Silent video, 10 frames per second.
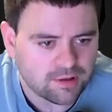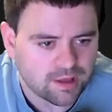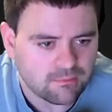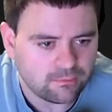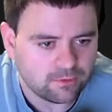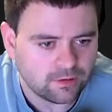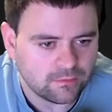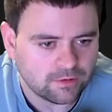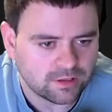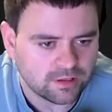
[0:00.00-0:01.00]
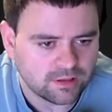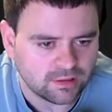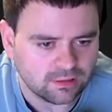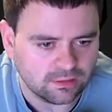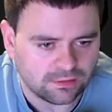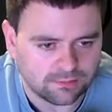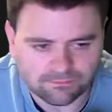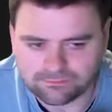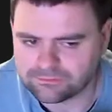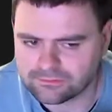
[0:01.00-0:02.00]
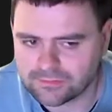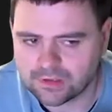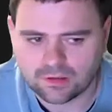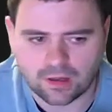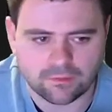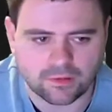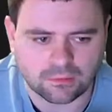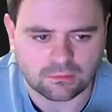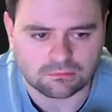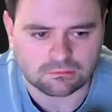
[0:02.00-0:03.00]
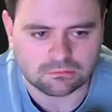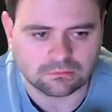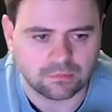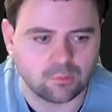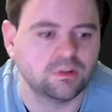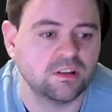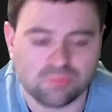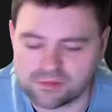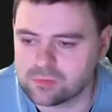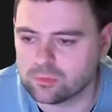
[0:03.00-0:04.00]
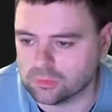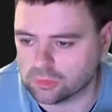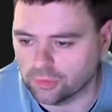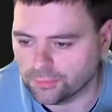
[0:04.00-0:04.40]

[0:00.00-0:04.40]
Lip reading: fun for details. I think, let's presume we're all good.